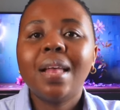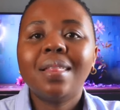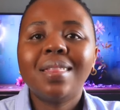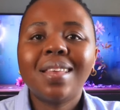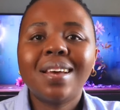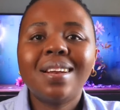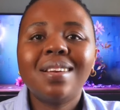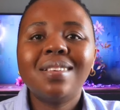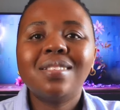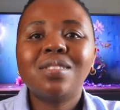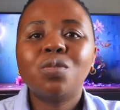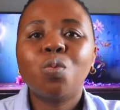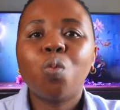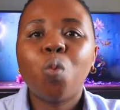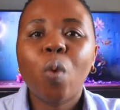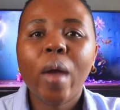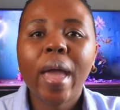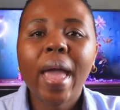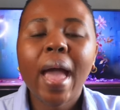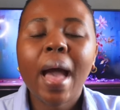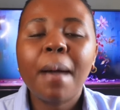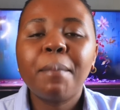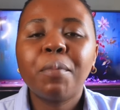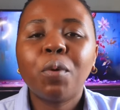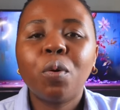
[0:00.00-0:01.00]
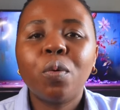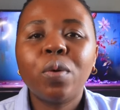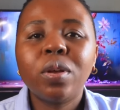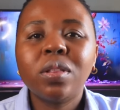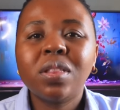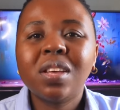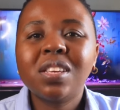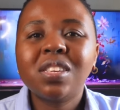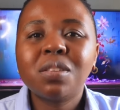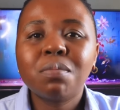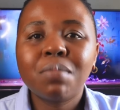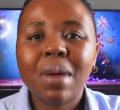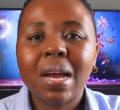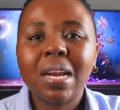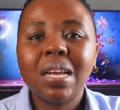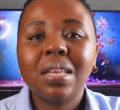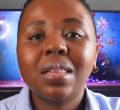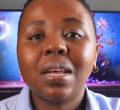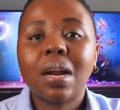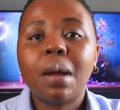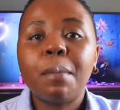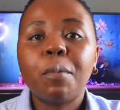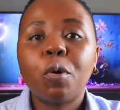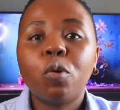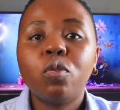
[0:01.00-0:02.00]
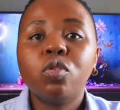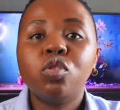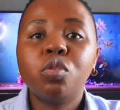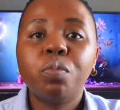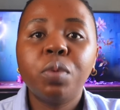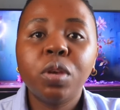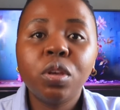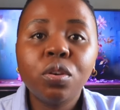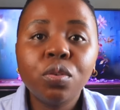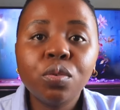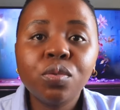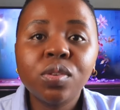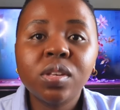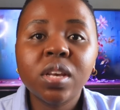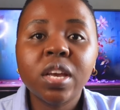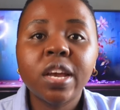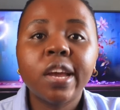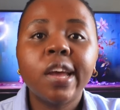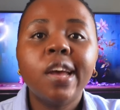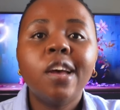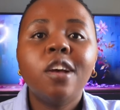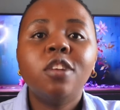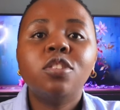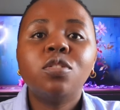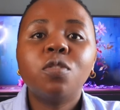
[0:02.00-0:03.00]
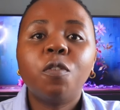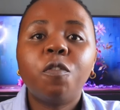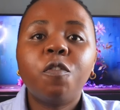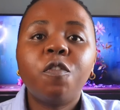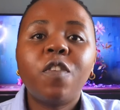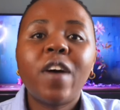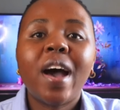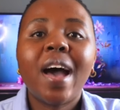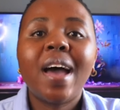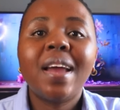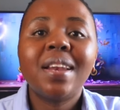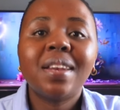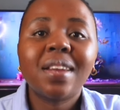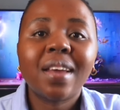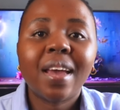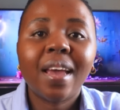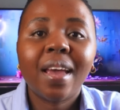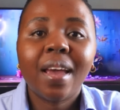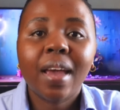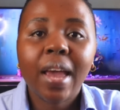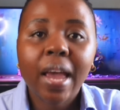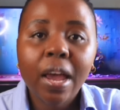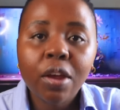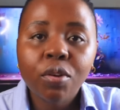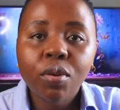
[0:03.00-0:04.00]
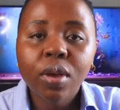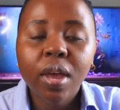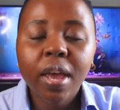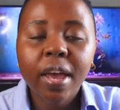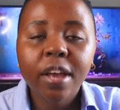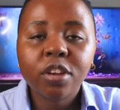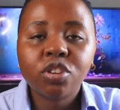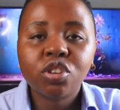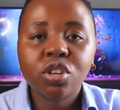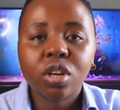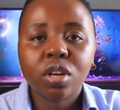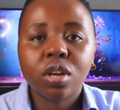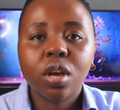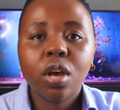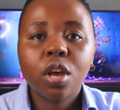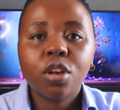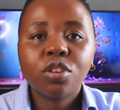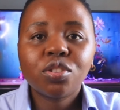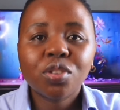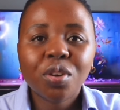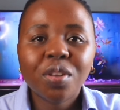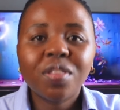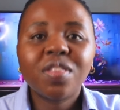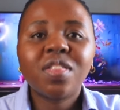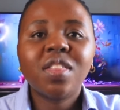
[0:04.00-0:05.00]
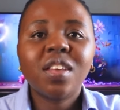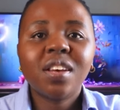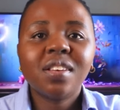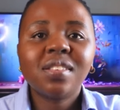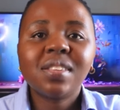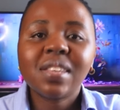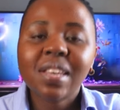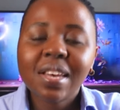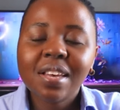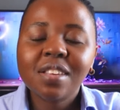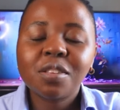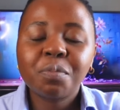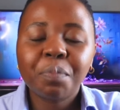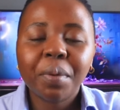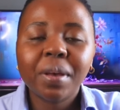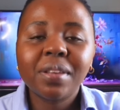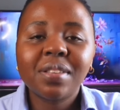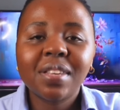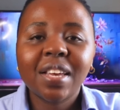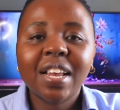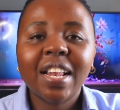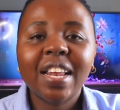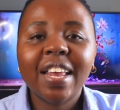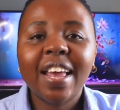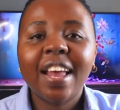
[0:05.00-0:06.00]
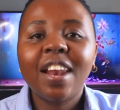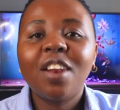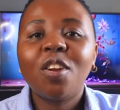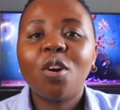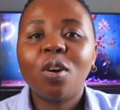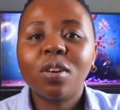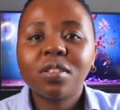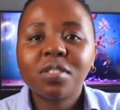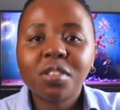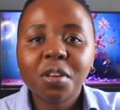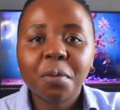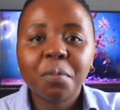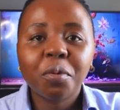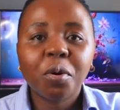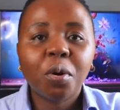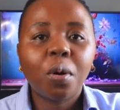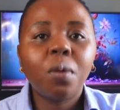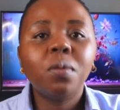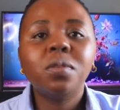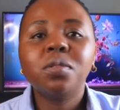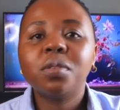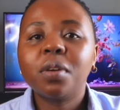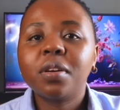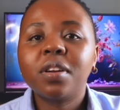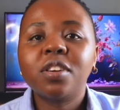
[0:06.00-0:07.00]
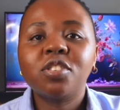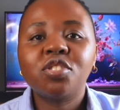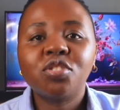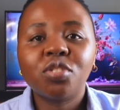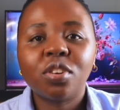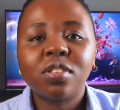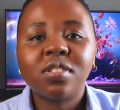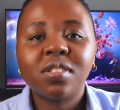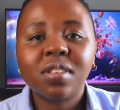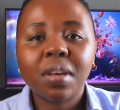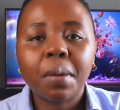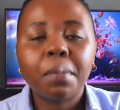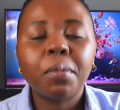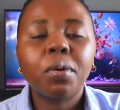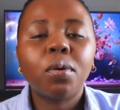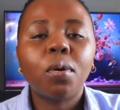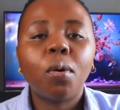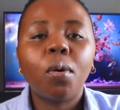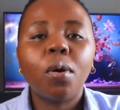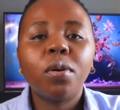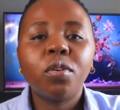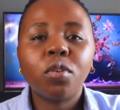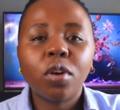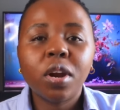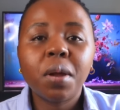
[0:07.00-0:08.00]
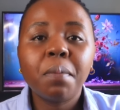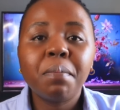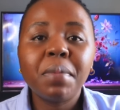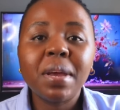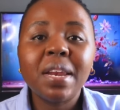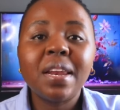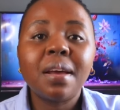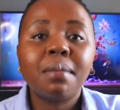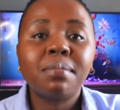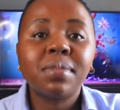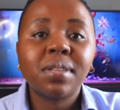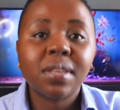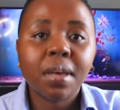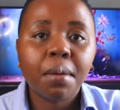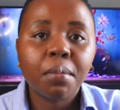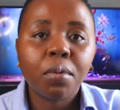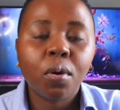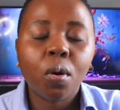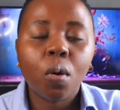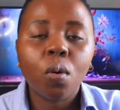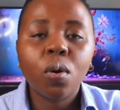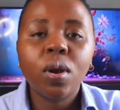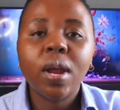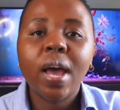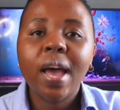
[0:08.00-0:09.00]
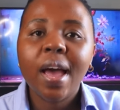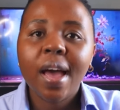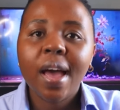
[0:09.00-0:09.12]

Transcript: That is where I'm going, this money that I'm going to be using to fund her education. So this is basically a long-term goal, not a short-term goal, not a medium-term goal.